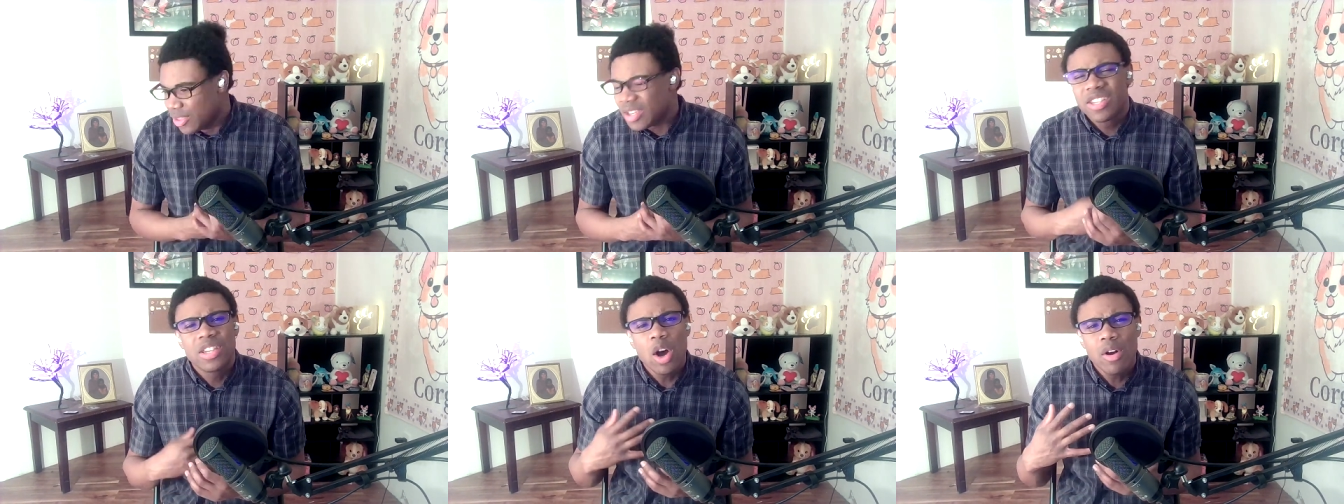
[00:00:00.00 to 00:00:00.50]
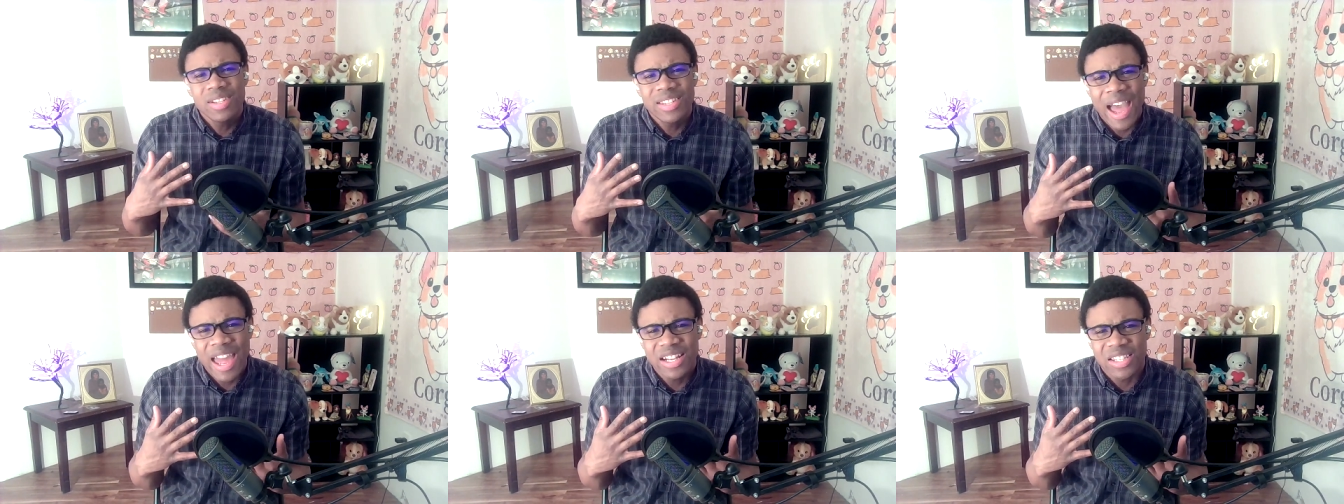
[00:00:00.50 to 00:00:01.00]
The show's
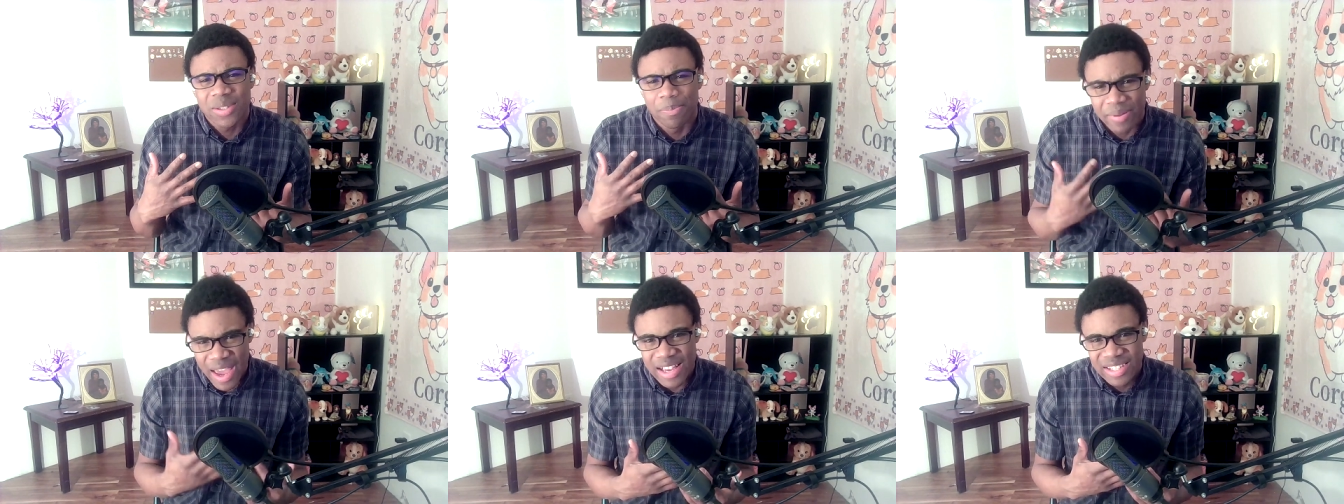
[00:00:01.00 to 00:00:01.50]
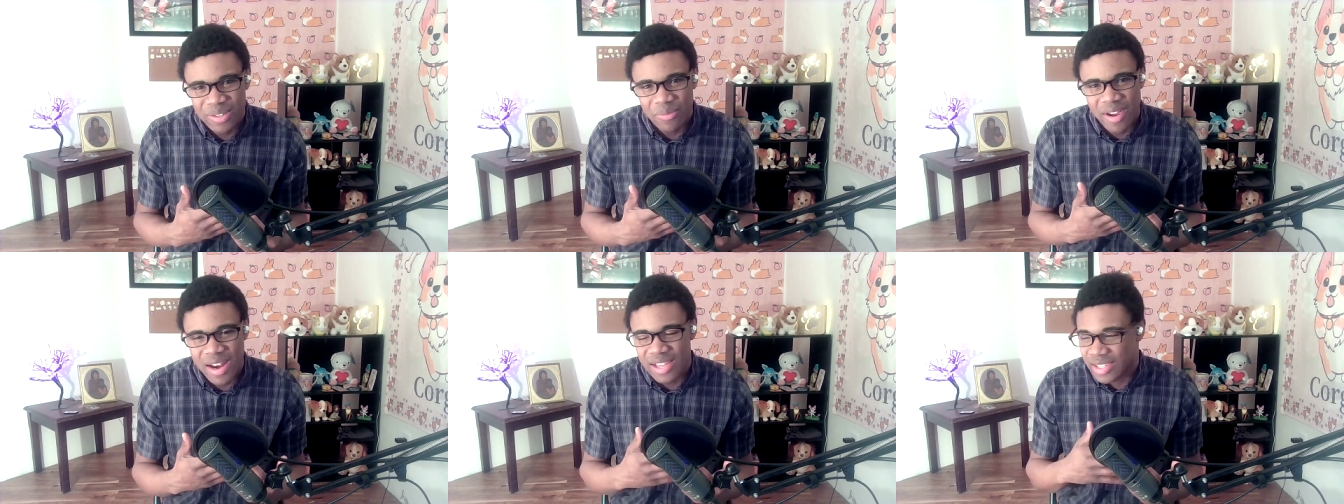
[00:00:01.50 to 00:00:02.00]
at its best
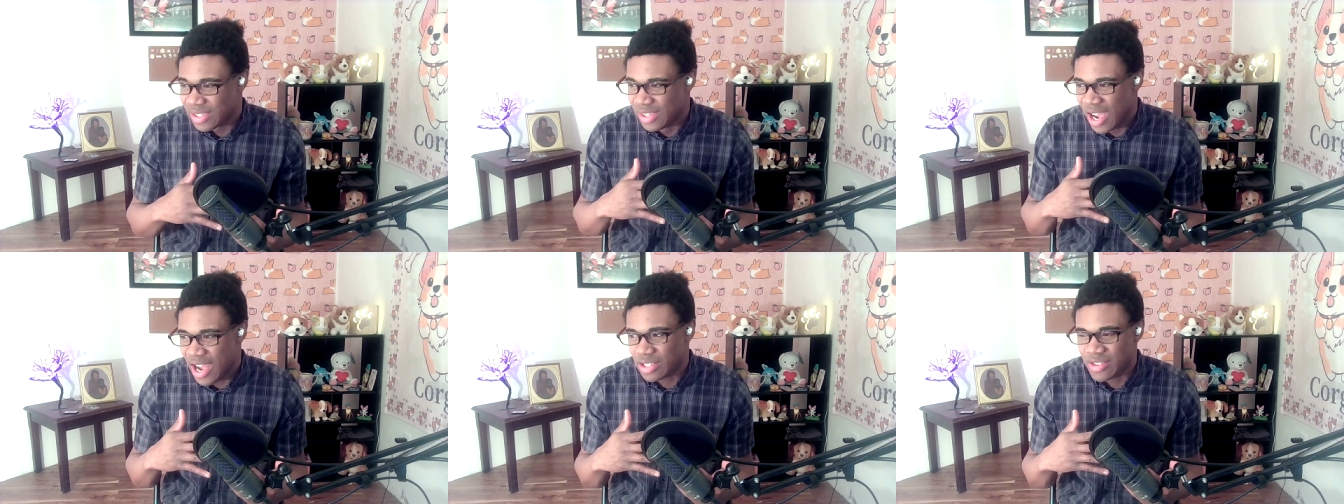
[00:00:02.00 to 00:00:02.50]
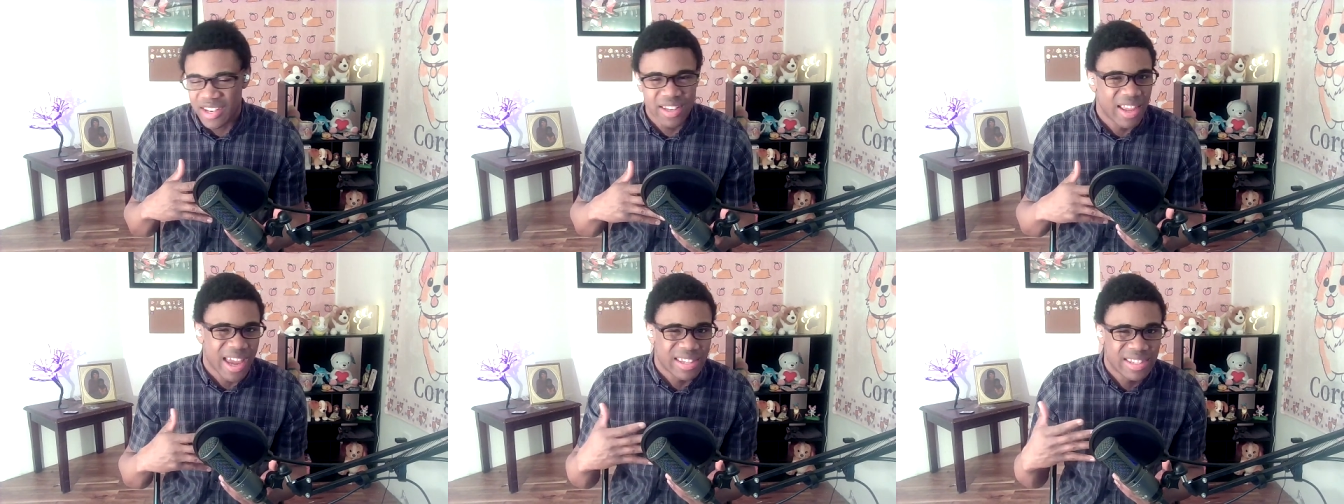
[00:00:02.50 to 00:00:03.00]
when it's not trying to
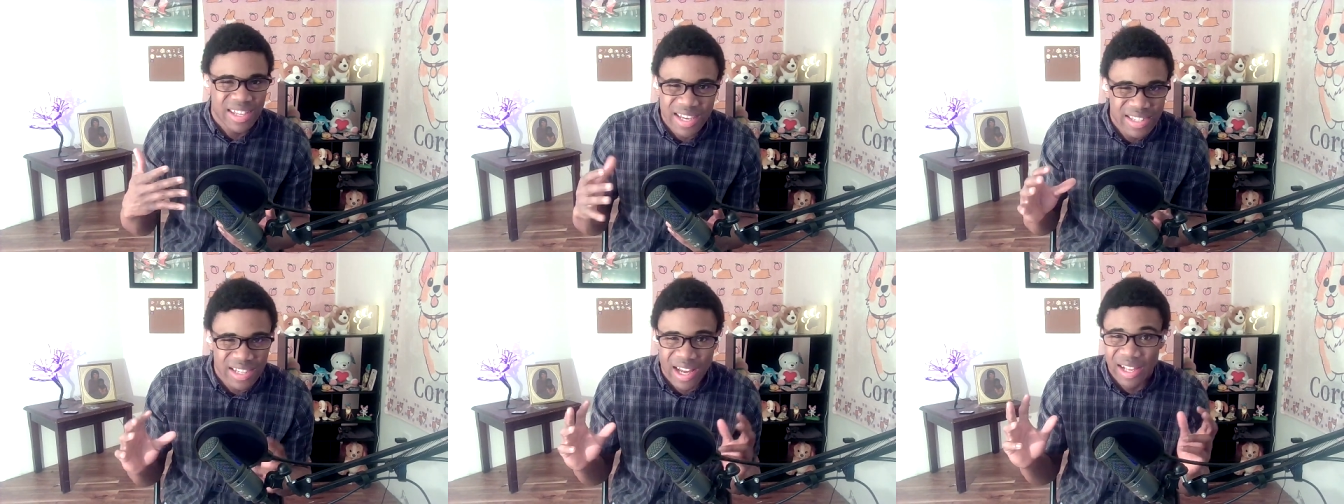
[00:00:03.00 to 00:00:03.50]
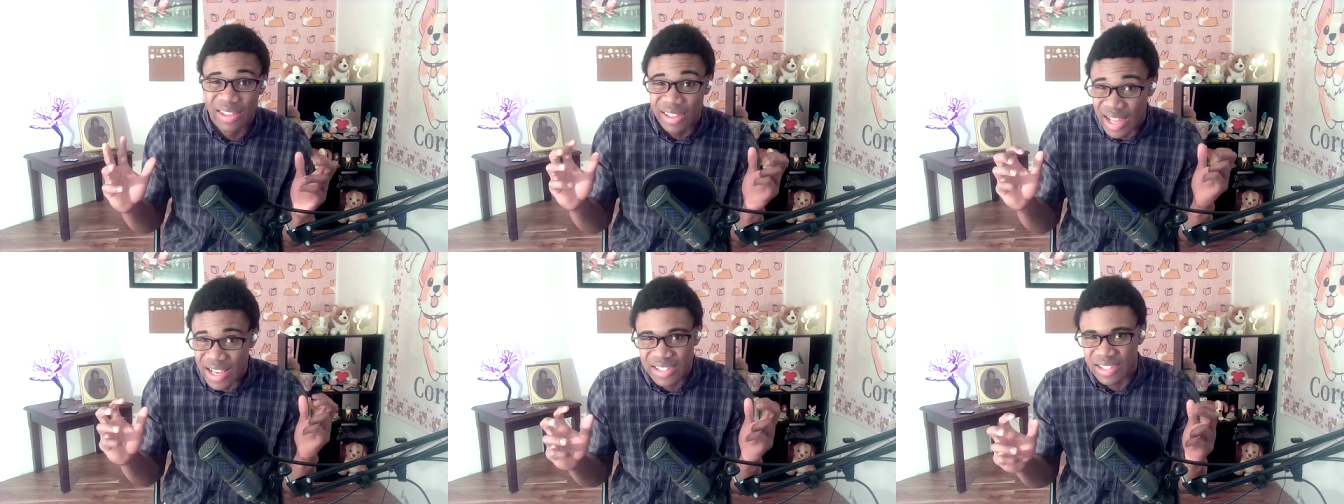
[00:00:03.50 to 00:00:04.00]
like teach a
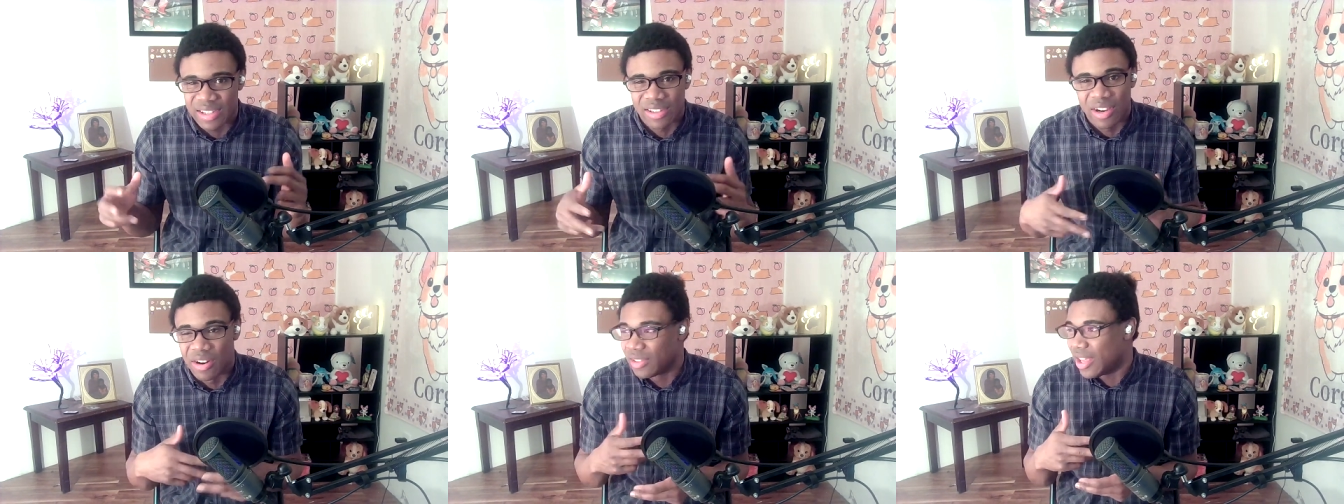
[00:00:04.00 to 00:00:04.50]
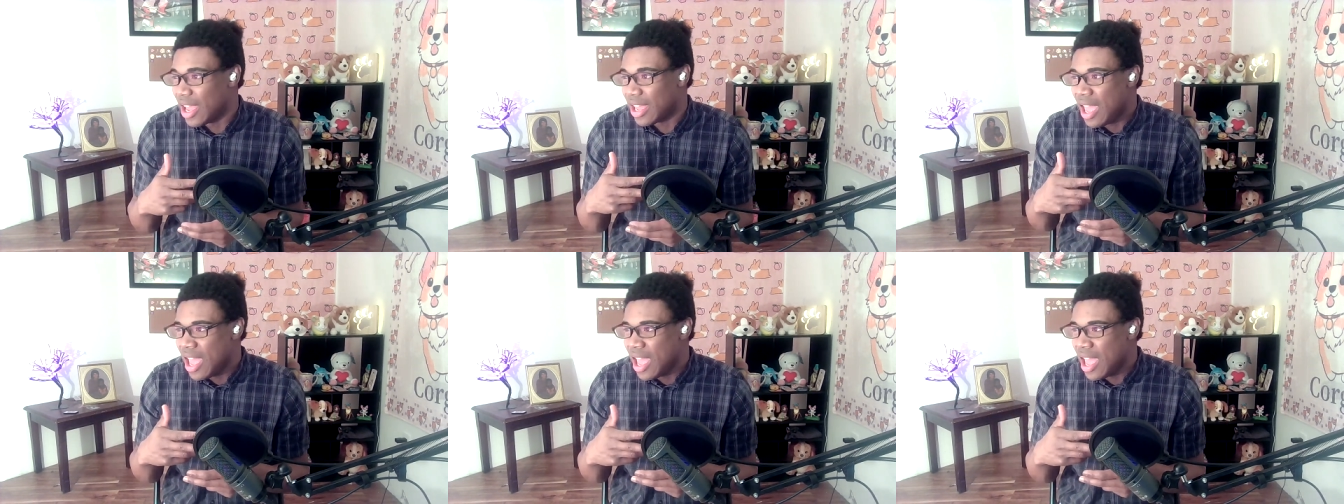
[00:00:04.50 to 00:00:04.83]
lesson or like